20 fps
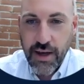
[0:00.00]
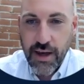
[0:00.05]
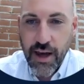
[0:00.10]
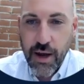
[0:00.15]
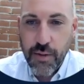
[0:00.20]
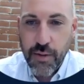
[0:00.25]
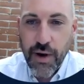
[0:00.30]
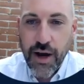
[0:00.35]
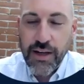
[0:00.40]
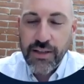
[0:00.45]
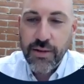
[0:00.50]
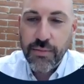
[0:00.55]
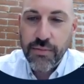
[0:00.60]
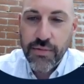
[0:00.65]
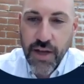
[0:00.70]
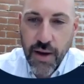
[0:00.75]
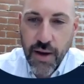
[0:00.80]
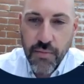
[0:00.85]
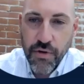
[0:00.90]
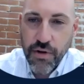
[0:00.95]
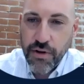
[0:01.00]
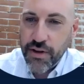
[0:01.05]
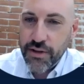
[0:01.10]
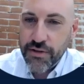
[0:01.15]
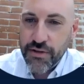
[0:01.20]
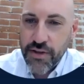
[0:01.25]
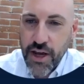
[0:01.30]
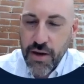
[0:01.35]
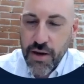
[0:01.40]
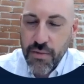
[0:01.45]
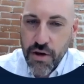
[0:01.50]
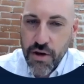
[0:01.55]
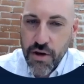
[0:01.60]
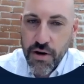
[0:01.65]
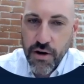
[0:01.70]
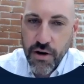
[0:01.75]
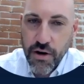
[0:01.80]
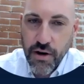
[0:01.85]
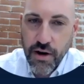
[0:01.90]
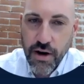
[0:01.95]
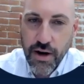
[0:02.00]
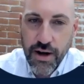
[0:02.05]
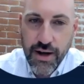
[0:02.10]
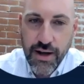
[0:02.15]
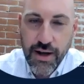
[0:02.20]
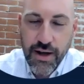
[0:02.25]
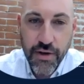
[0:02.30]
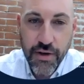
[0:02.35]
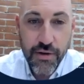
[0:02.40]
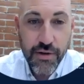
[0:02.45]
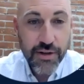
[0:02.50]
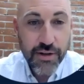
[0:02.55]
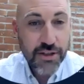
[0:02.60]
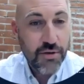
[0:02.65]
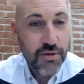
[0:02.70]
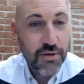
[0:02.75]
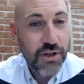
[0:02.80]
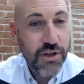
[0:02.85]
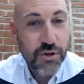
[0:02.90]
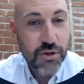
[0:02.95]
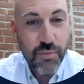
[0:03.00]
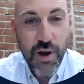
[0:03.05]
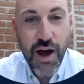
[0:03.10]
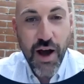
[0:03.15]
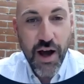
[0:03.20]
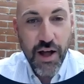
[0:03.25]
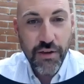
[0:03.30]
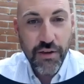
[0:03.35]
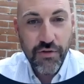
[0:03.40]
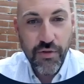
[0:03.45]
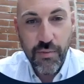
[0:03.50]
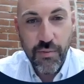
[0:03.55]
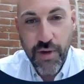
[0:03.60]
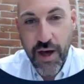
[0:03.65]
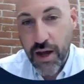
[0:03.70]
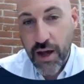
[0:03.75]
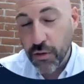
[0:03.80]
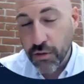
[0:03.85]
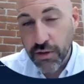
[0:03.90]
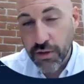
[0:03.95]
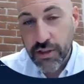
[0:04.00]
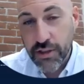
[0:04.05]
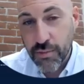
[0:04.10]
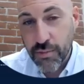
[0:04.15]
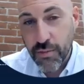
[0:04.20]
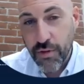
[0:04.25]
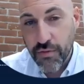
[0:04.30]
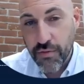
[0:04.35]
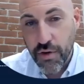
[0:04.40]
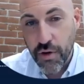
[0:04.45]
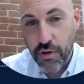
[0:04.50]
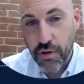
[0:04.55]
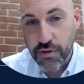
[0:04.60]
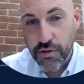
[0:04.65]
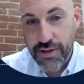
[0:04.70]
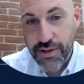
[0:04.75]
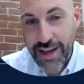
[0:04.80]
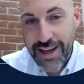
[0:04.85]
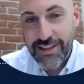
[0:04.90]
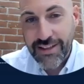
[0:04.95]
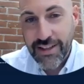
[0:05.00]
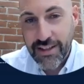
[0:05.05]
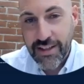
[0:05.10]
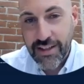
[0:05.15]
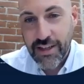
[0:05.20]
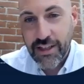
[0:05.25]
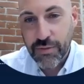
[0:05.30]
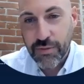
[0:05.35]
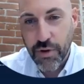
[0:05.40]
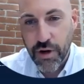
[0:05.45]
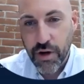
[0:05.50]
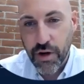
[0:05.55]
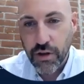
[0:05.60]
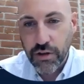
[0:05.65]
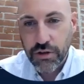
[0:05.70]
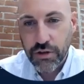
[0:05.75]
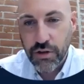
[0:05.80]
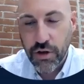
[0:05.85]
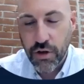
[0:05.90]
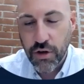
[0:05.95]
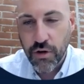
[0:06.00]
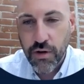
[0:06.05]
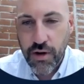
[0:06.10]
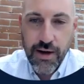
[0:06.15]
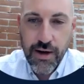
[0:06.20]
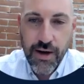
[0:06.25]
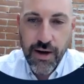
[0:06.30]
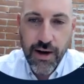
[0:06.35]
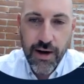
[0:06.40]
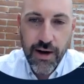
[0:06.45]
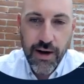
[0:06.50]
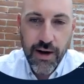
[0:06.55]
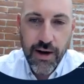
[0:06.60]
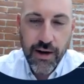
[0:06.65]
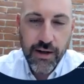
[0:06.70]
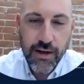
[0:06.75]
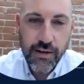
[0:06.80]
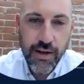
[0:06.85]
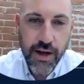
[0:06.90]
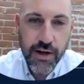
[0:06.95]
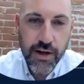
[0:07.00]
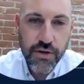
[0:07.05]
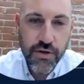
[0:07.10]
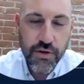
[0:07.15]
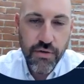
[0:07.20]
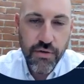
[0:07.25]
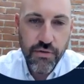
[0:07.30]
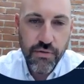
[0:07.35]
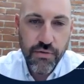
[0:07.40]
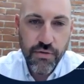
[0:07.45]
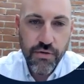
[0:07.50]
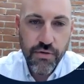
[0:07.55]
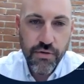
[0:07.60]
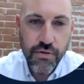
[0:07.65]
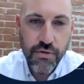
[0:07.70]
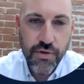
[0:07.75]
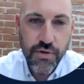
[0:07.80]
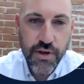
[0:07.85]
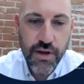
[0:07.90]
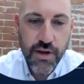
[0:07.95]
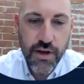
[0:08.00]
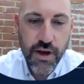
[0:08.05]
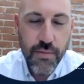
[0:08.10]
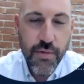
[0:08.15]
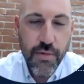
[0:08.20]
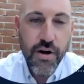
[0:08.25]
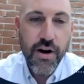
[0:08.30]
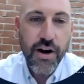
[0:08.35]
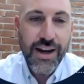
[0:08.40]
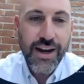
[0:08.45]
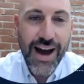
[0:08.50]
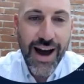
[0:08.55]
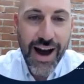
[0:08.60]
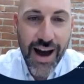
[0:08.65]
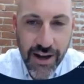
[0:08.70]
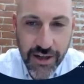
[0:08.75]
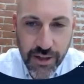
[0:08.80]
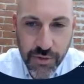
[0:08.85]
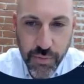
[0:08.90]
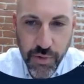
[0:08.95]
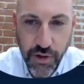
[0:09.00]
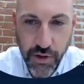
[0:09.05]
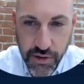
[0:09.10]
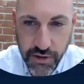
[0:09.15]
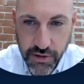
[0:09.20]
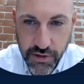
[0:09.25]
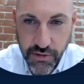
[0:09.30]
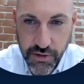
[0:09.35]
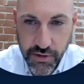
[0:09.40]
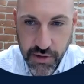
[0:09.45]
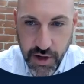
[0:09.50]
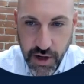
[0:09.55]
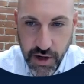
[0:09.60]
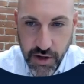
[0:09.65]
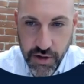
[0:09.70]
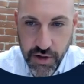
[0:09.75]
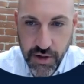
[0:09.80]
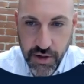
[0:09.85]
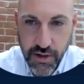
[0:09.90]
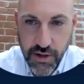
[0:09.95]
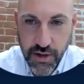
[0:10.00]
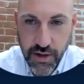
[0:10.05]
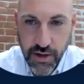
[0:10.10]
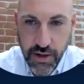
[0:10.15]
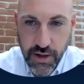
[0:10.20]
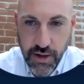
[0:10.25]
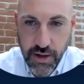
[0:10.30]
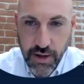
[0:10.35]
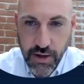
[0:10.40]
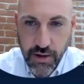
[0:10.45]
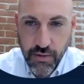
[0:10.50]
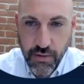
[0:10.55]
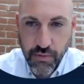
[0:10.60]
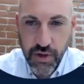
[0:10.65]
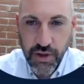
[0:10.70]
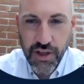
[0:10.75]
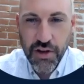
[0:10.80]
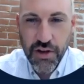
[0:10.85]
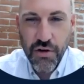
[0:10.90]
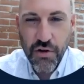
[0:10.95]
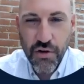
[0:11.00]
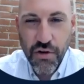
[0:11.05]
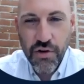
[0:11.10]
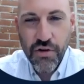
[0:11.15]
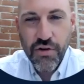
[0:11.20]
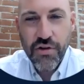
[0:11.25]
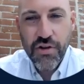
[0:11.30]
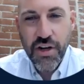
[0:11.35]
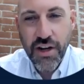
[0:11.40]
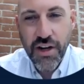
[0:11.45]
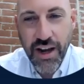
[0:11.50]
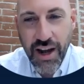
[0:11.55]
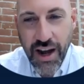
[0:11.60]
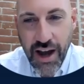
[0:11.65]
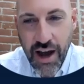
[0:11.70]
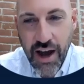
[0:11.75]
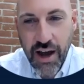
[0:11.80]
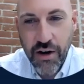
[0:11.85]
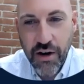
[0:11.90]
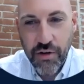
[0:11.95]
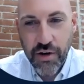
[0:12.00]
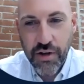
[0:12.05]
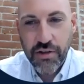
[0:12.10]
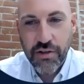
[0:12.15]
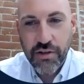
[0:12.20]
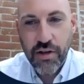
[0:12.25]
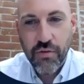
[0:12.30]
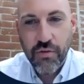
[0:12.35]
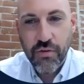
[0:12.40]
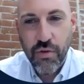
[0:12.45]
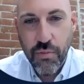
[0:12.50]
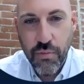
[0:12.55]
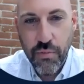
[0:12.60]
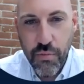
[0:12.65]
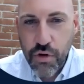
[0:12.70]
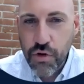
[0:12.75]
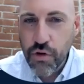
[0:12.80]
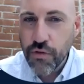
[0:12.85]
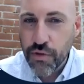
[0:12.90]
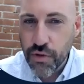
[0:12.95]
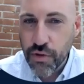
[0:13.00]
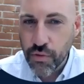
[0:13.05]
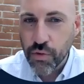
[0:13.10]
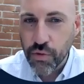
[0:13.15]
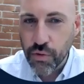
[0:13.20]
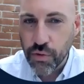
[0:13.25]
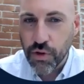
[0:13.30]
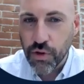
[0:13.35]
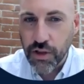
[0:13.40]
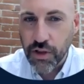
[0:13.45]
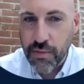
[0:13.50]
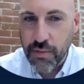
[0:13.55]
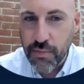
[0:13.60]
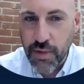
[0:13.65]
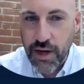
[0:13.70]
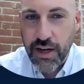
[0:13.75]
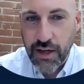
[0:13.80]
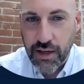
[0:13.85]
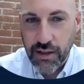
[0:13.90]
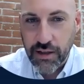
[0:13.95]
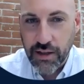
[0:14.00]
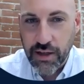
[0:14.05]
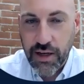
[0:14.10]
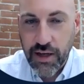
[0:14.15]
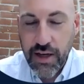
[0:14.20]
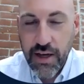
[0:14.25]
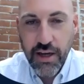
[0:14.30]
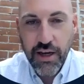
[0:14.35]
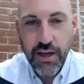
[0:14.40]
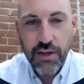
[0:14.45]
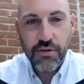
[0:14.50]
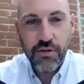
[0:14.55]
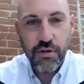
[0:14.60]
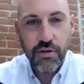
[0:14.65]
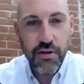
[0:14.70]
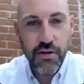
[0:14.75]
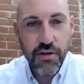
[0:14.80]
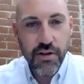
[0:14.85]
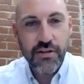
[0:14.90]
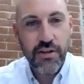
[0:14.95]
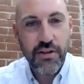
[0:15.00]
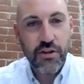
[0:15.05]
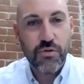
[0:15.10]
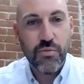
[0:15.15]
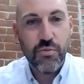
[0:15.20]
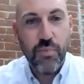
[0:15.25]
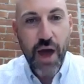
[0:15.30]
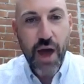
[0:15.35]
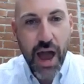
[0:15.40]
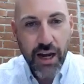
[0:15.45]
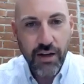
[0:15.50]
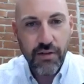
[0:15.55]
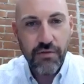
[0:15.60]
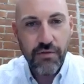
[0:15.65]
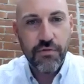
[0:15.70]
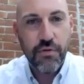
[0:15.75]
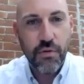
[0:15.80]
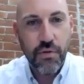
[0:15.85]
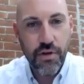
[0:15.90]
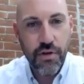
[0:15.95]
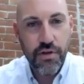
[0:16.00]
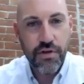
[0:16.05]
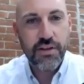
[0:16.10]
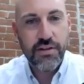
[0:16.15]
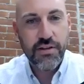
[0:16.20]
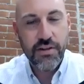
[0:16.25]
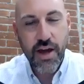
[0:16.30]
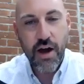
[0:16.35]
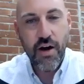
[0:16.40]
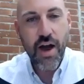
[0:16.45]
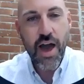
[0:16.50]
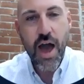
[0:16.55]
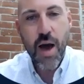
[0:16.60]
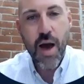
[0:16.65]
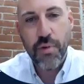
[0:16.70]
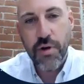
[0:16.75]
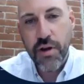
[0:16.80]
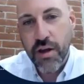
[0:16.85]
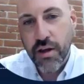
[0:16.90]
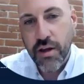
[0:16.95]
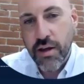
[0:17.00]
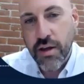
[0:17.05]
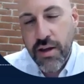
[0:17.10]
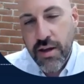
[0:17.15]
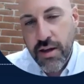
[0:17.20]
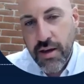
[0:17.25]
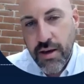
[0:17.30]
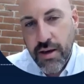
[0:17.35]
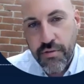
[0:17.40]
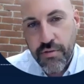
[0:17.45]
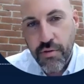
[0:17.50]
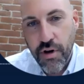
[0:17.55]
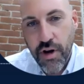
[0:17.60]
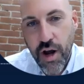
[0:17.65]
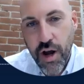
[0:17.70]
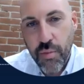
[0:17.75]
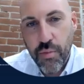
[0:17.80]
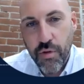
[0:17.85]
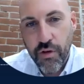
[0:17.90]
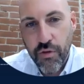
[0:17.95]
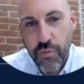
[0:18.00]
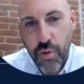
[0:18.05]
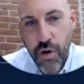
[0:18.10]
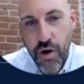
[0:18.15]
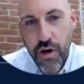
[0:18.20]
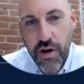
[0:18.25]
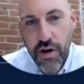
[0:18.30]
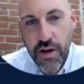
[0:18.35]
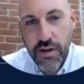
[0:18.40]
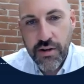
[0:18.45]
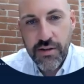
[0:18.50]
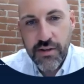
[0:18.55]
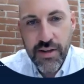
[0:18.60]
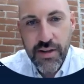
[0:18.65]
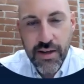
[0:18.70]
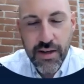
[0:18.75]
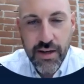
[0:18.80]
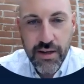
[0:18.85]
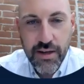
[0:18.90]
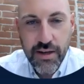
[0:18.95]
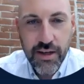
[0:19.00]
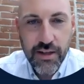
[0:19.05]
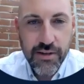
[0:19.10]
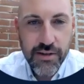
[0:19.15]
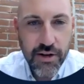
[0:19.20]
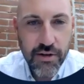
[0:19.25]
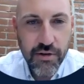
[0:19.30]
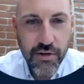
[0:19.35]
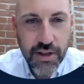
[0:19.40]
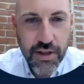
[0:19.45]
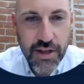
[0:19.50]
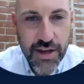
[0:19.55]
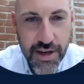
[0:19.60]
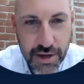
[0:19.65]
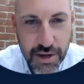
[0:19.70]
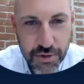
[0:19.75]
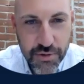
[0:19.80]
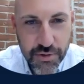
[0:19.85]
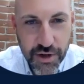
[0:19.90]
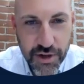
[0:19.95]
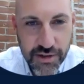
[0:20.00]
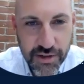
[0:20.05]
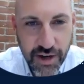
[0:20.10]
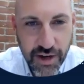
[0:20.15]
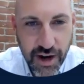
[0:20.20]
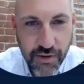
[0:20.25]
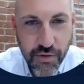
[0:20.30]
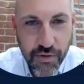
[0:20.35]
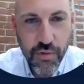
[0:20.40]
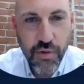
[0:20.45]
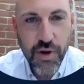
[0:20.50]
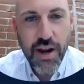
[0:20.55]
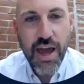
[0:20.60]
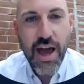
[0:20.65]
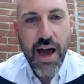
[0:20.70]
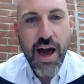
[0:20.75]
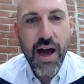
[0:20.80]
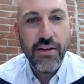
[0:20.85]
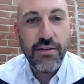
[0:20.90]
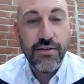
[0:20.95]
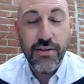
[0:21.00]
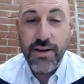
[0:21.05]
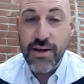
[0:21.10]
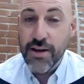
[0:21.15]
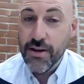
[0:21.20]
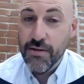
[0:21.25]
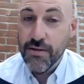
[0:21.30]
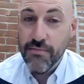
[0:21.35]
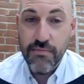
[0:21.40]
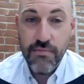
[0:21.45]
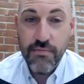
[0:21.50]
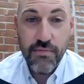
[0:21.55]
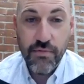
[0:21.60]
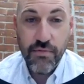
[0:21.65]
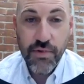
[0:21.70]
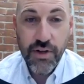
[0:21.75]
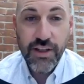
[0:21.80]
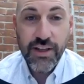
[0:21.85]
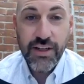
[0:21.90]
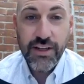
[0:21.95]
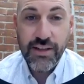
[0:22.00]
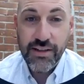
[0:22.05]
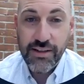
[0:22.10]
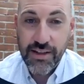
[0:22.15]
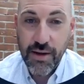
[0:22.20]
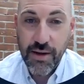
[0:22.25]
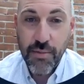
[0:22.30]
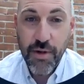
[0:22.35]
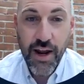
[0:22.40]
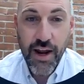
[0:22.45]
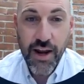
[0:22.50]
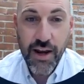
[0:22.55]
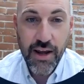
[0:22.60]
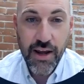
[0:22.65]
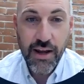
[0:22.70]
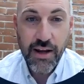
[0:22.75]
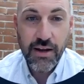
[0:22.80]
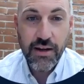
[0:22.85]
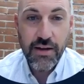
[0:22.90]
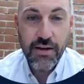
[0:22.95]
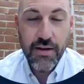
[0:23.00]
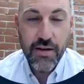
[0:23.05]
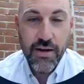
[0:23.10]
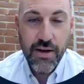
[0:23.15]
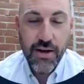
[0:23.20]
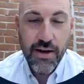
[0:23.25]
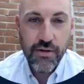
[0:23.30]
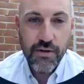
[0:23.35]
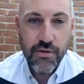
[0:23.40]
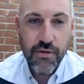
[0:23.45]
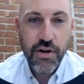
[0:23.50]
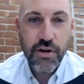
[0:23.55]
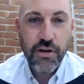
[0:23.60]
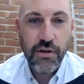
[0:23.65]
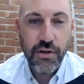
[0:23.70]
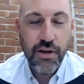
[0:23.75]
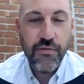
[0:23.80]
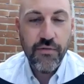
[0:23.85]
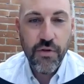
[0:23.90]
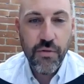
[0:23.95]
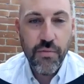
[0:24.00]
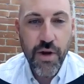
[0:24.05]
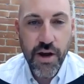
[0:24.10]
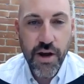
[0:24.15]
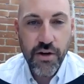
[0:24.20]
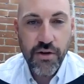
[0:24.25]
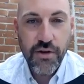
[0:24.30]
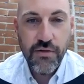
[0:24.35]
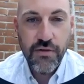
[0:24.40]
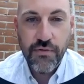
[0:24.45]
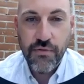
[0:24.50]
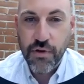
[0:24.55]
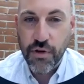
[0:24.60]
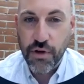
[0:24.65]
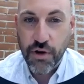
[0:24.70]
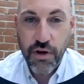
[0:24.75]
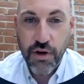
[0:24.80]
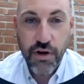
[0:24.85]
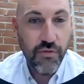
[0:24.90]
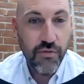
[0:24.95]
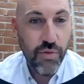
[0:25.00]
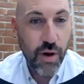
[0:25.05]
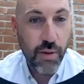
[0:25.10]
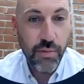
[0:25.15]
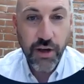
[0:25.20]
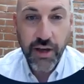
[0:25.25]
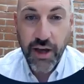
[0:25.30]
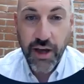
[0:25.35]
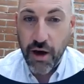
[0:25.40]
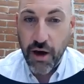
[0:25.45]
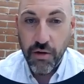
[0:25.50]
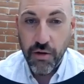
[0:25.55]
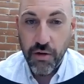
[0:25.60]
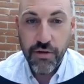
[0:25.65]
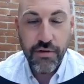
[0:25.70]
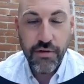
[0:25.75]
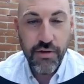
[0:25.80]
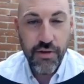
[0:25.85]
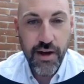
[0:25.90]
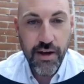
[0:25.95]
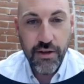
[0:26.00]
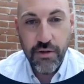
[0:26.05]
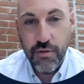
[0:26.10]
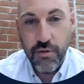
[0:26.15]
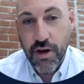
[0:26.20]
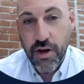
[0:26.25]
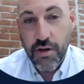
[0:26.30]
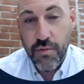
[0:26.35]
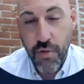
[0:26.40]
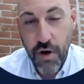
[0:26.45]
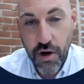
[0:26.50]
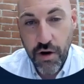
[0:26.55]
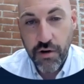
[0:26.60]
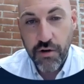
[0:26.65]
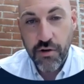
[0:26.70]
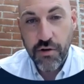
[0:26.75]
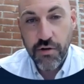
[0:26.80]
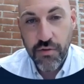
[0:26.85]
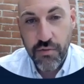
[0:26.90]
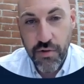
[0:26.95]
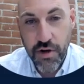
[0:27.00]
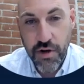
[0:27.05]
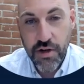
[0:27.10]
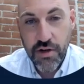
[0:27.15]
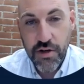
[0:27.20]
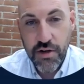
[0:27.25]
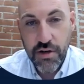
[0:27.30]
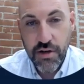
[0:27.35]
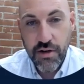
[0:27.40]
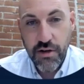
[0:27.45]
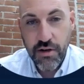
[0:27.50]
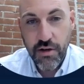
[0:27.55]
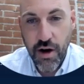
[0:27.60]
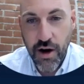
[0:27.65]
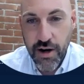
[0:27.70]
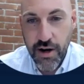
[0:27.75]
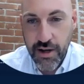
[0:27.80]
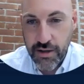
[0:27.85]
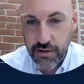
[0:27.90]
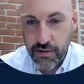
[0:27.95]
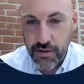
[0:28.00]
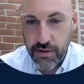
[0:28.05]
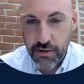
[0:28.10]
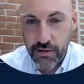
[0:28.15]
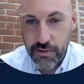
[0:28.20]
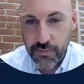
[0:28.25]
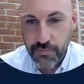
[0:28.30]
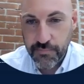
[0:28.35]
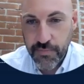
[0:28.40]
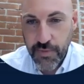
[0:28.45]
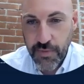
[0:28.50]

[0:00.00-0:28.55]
And by September in the same year, there is a response from not only some of those entities, but also a collection through the American Hospital Association, really urging Congress to remove the rule immediately. And so there is this back and forth that's now happening through a number of parties, considering the interest that everyone has in really disseminating critical information for the good of public health and the way that marketers reach audiences.